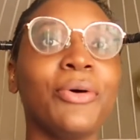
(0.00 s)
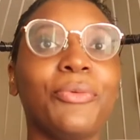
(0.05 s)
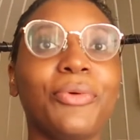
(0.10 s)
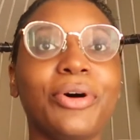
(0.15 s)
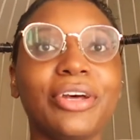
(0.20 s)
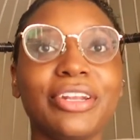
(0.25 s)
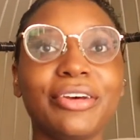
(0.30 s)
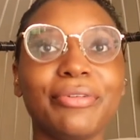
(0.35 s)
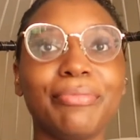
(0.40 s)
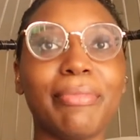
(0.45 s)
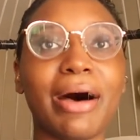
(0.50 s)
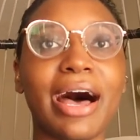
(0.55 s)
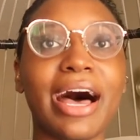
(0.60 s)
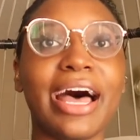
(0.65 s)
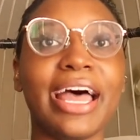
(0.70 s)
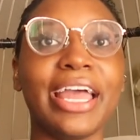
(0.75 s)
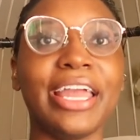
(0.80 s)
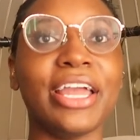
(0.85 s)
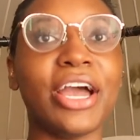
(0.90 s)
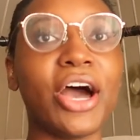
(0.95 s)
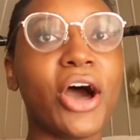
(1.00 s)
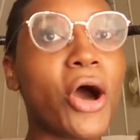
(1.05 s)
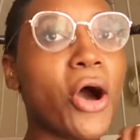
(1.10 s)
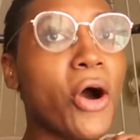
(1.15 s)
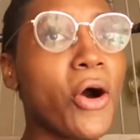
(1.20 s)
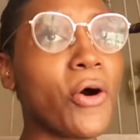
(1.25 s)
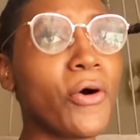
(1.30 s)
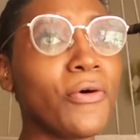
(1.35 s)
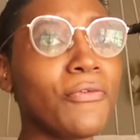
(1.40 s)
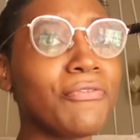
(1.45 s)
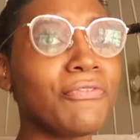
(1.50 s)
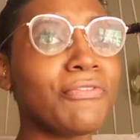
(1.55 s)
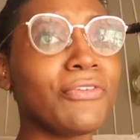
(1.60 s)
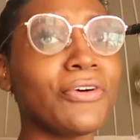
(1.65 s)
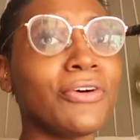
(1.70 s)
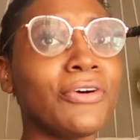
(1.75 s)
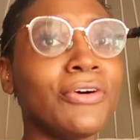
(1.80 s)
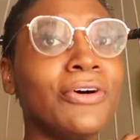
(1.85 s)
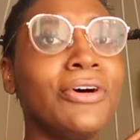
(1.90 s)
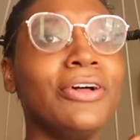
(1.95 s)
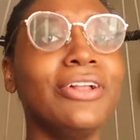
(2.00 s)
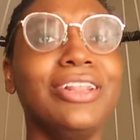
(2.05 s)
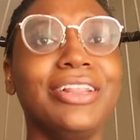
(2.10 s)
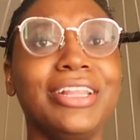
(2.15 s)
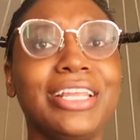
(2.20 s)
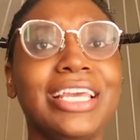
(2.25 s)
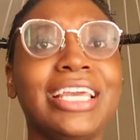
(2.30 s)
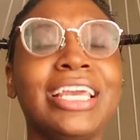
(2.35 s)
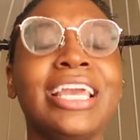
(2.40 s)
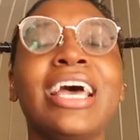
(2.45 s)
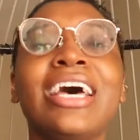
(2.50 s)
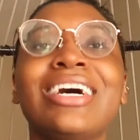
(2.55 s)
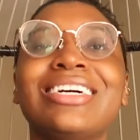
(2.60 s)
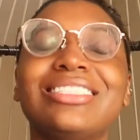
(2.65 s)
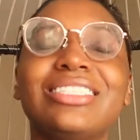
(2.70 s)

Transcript: one of my hopefully